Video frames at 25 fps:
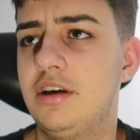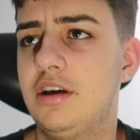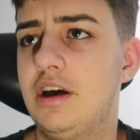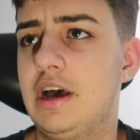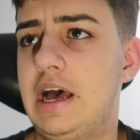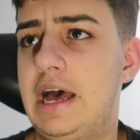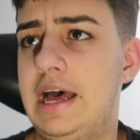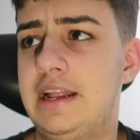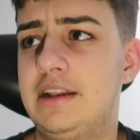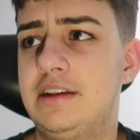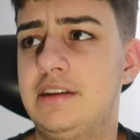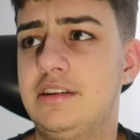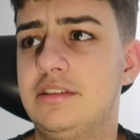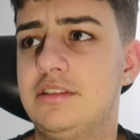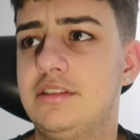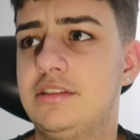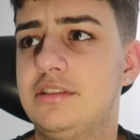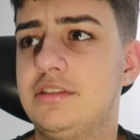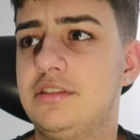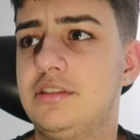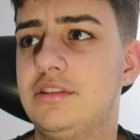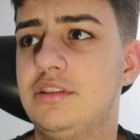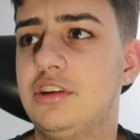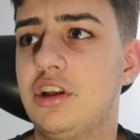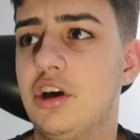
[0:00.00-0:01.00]
And,
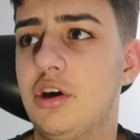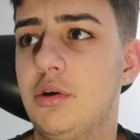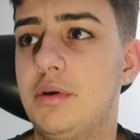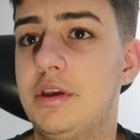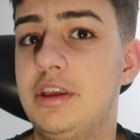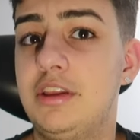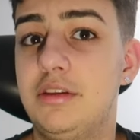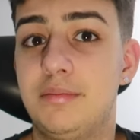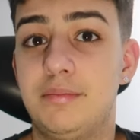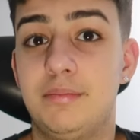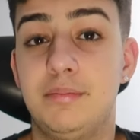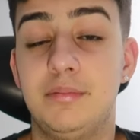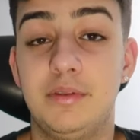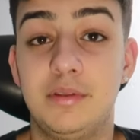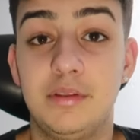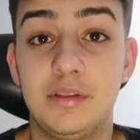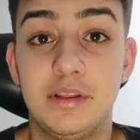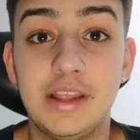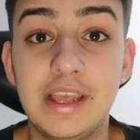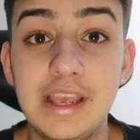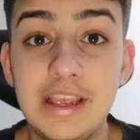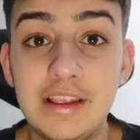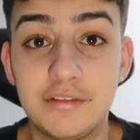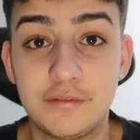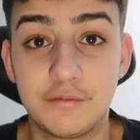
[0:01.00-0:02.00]
you know, he's
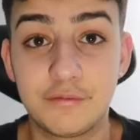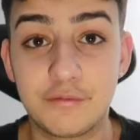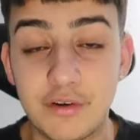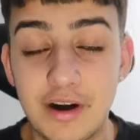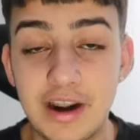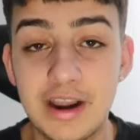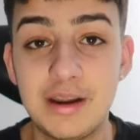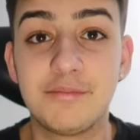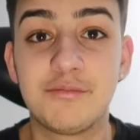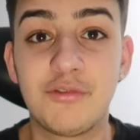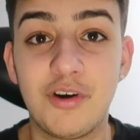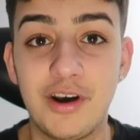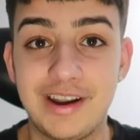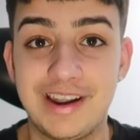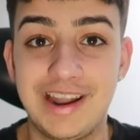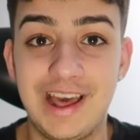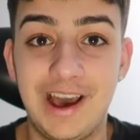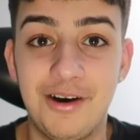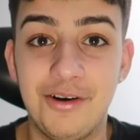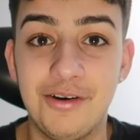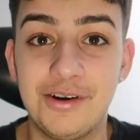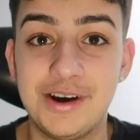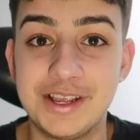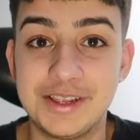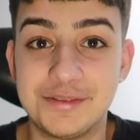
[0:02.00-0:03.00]
his frame right
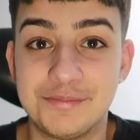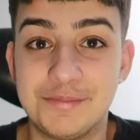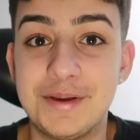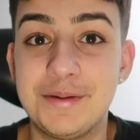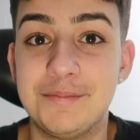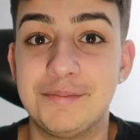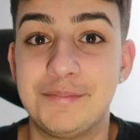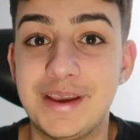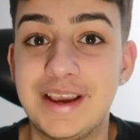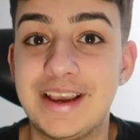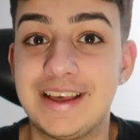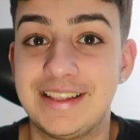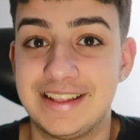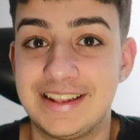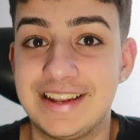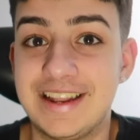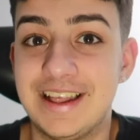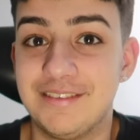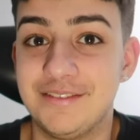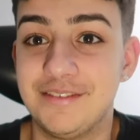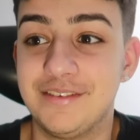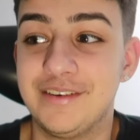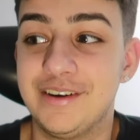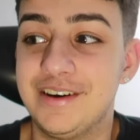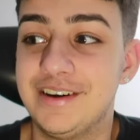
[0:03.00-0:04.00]
now has been bigger than
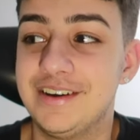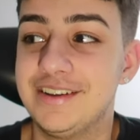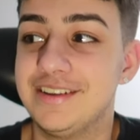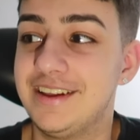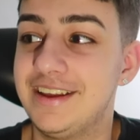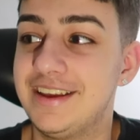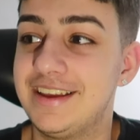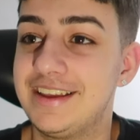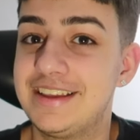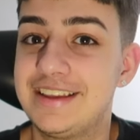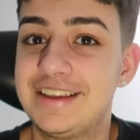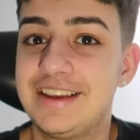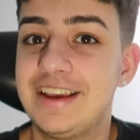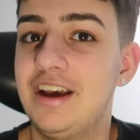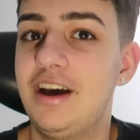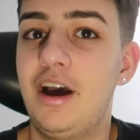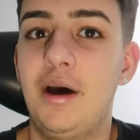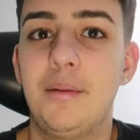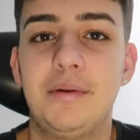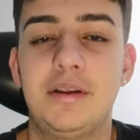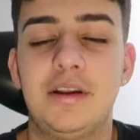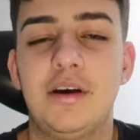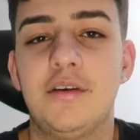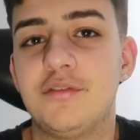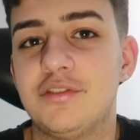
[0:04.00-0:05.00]
ever. Like,
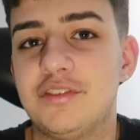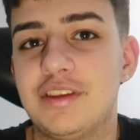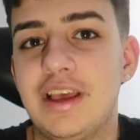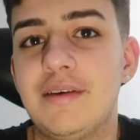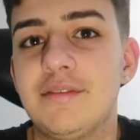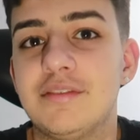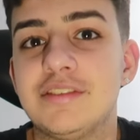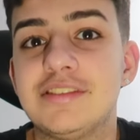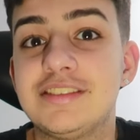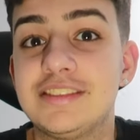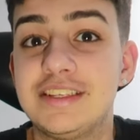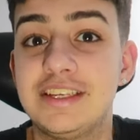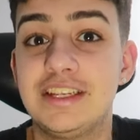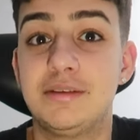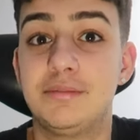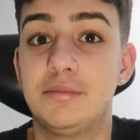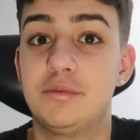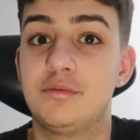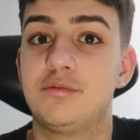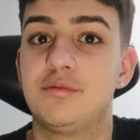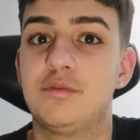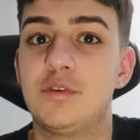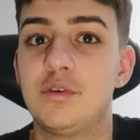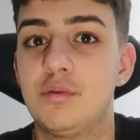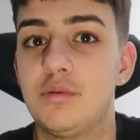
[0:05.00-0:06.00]
I mean, obviously I haven't seen him
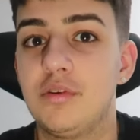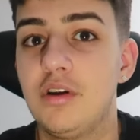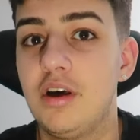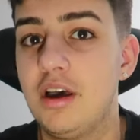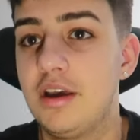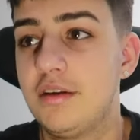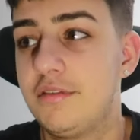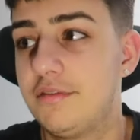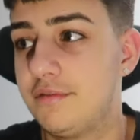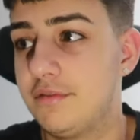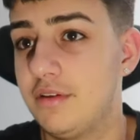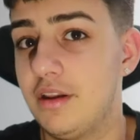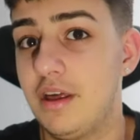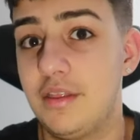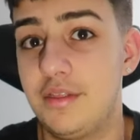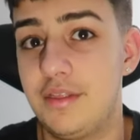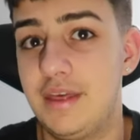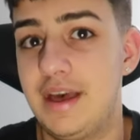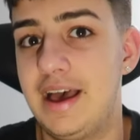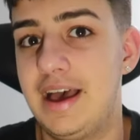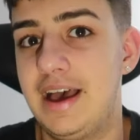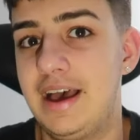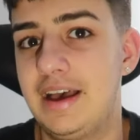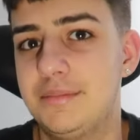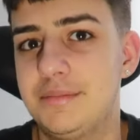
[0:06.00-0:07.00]
in real life like
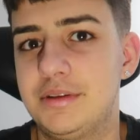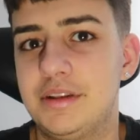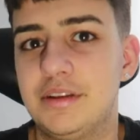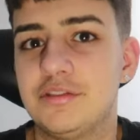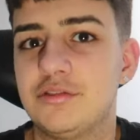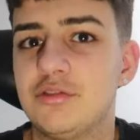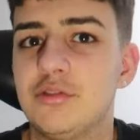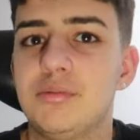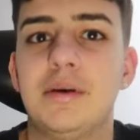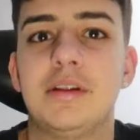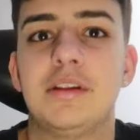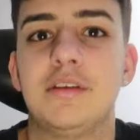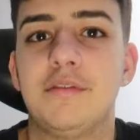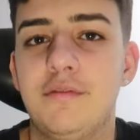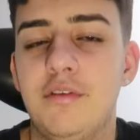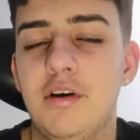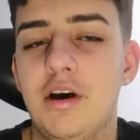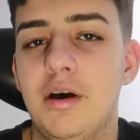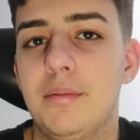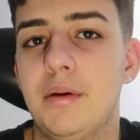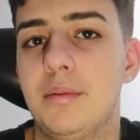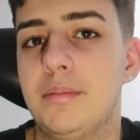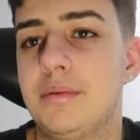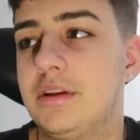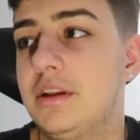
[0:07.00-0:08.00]
that. I mean, I saw him at the
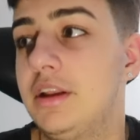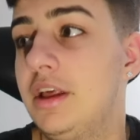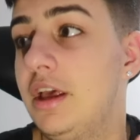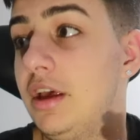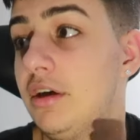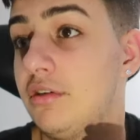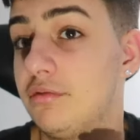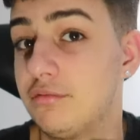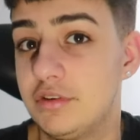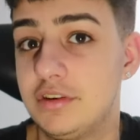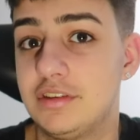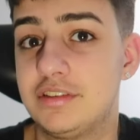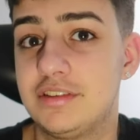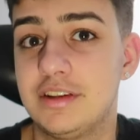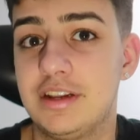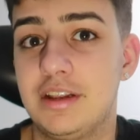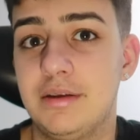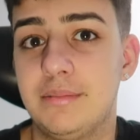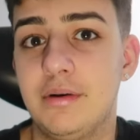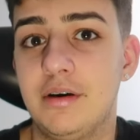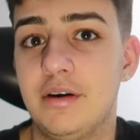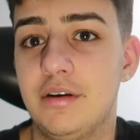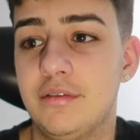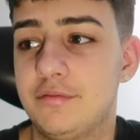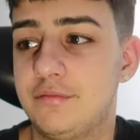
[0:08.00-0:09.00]
fight, I mean,
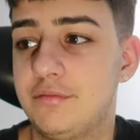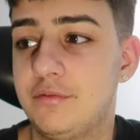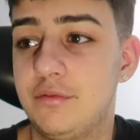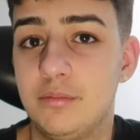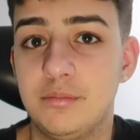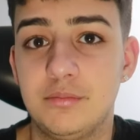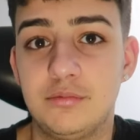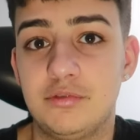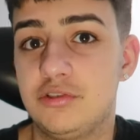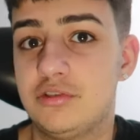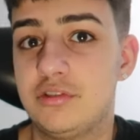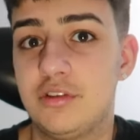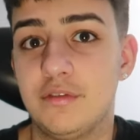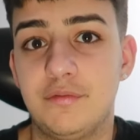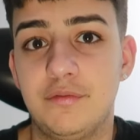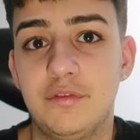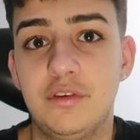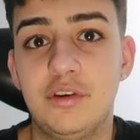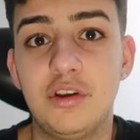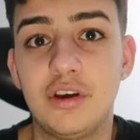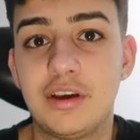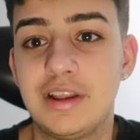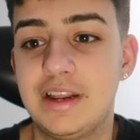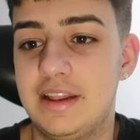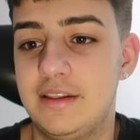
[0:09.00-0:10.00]
recently, but from just
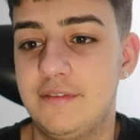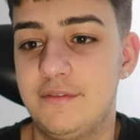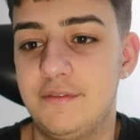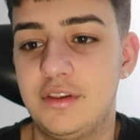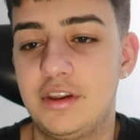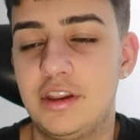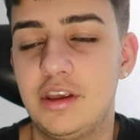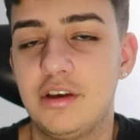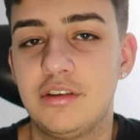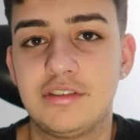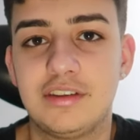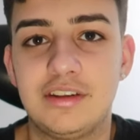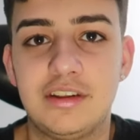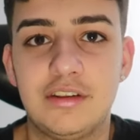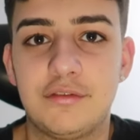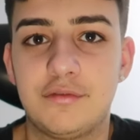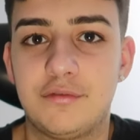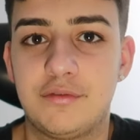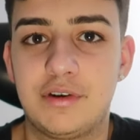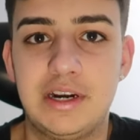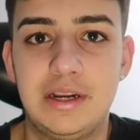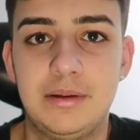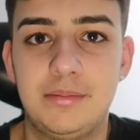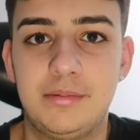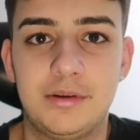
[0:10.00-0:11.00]
looking at the videos in his
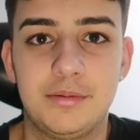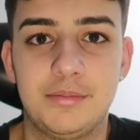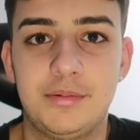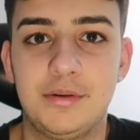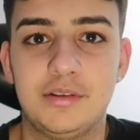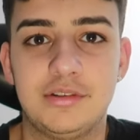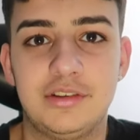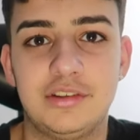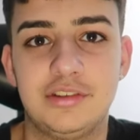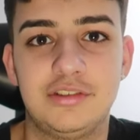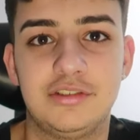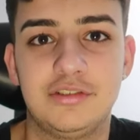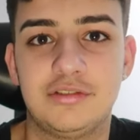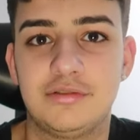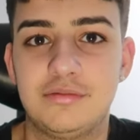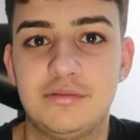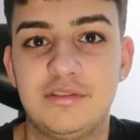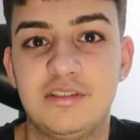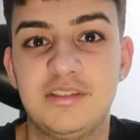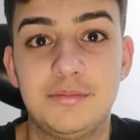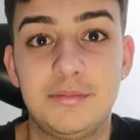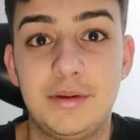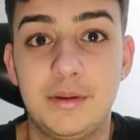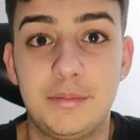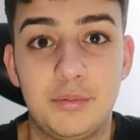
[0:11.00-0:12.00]
frame compared to just
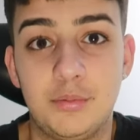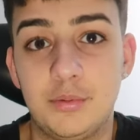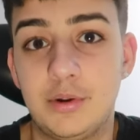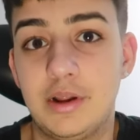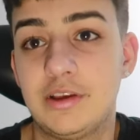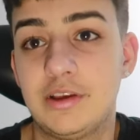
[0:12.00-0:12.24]
people